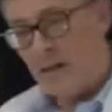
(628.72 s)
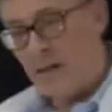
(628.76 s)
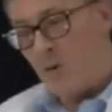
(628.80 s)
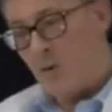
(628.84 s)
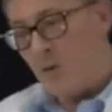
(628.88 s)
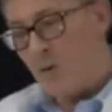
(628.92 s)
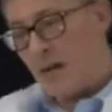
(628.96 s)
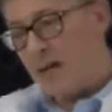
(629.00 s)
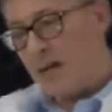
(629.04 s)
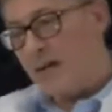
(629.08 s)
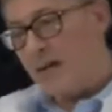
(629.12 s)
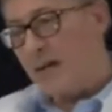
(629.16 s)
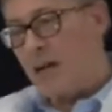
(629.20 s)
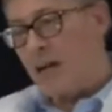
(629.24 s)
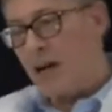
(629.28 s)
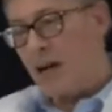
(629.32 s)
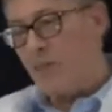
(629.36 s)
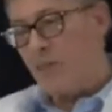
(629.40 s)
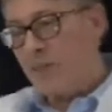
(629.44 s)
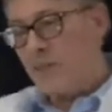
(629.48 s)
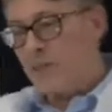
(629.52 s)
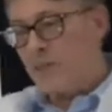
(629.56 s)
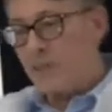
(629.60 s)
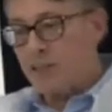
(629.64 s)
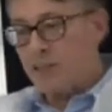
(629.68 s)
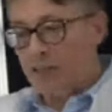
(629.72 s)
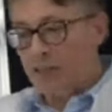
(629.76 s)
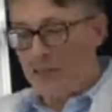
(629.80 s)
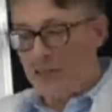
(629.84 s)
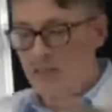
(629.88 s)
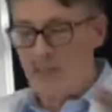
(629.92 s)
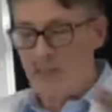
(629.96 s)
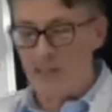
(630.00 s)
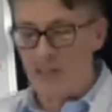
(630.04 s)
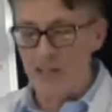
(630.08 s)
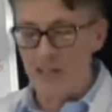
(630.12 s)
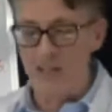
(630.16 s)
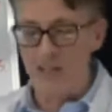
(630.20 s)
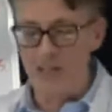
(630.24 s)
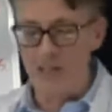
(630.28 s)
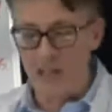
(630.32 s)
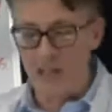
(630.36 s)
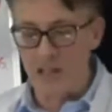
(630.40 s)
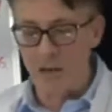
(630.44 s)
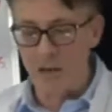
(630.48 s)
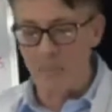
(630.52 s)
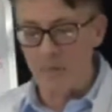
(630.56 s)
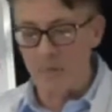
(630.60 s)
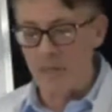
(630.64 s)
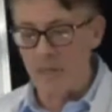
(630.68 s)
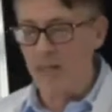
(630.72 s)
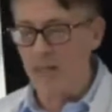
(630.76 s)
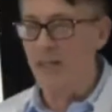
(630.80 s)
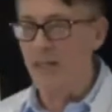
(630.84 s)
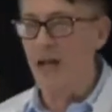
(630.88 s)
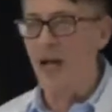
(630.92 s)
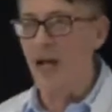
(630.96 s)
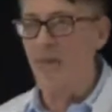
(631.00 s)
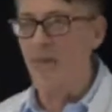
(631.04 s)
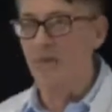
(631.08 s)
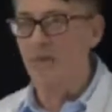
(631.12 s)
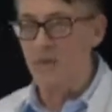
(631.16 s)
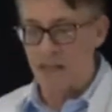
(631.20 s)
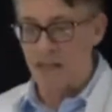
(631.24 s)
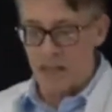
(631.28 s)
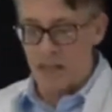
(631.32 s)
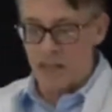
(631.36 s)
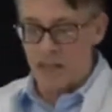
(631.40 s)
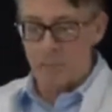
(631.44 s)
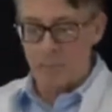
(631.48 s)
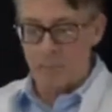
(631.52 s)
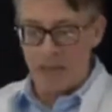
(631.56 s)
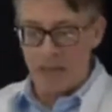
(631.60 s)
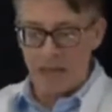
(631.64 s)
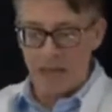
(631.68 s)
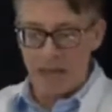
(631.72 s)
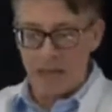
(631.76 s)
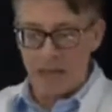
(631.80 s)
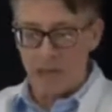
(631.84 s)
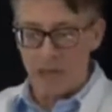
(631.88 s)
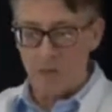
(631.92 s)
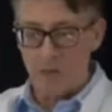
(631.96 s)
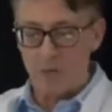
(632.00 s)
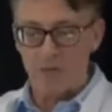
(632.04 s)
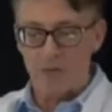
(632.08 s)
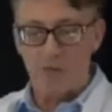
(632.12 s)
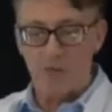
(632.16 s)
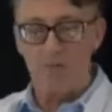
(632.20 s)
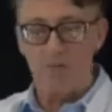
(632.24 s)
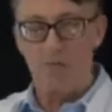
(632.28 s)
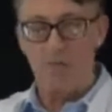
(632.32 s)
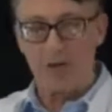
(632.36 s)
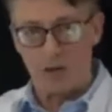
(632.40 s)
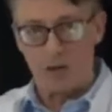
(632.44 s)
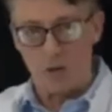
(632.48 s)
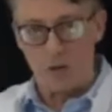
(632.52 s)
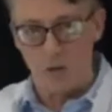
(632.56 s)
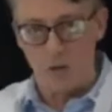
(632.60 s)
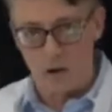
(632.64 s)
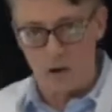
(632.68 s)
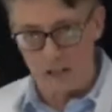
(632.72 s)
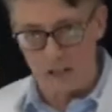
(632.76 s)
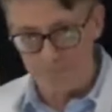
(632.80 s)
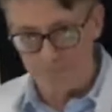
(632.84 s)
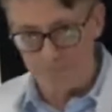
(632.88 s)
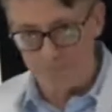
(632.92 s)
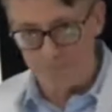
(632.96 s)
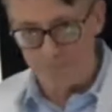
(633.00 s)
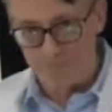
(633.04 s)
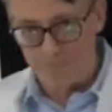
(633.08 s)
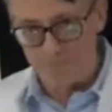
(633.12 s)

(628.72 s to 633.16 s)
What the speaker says: Now, right now, they're an international company, and they pay with Bitcoin.